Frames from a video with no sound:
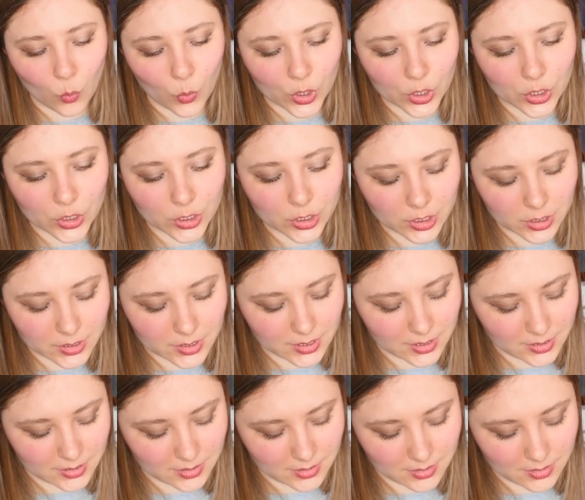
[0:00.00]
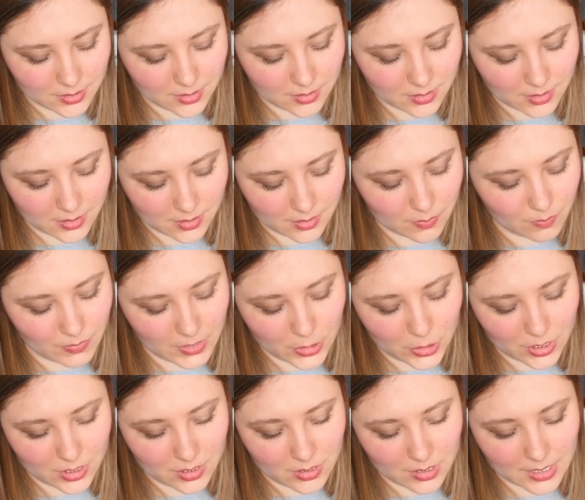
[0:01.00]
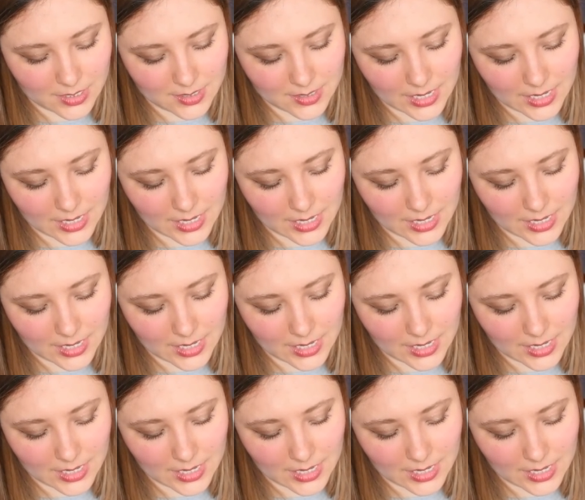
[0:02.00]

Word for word: world. Um, it just it